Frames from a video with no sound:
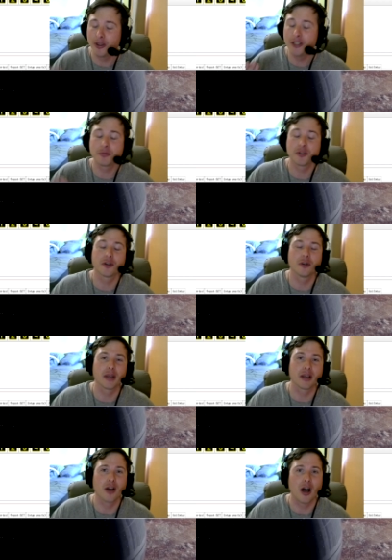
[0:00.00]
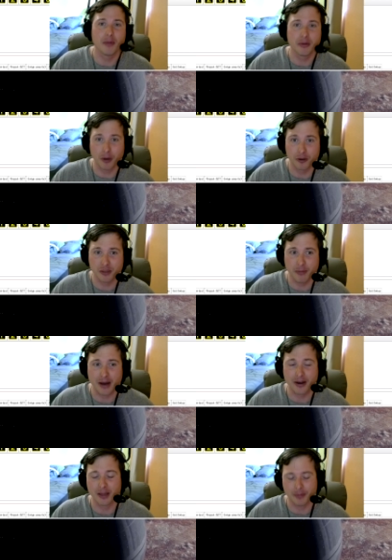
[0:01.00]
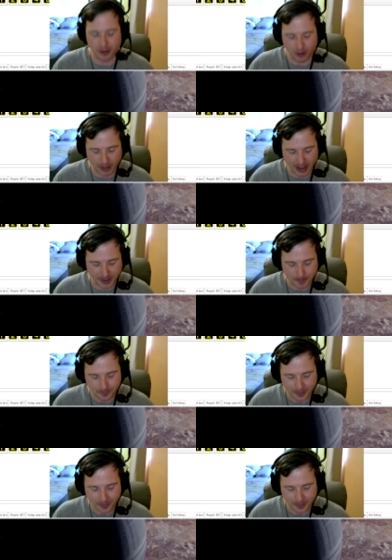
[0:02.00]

please be sure to make a comment, post about it, let me know about it.